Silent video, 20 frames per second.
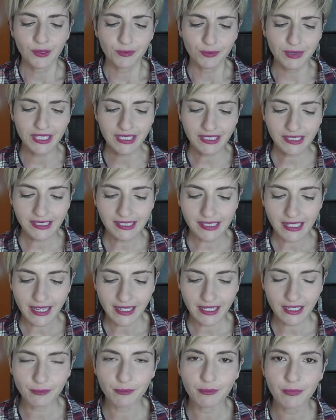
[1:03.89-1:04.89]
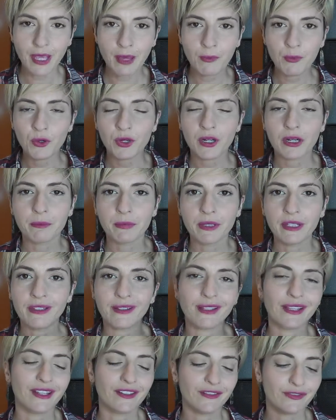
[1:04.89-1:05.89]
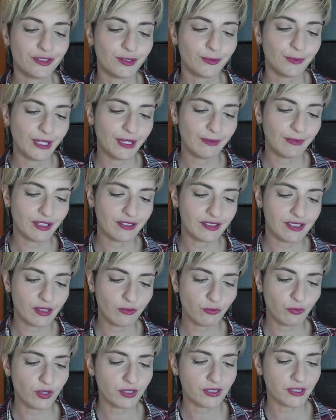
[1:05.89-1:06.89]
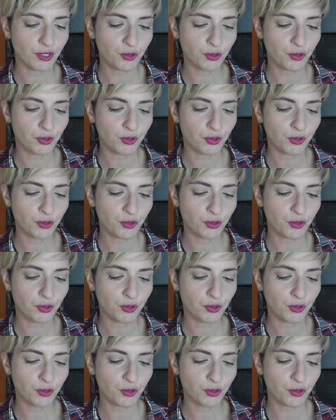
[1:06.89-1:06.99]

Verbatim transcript: but this is like a memorabilia for me because it was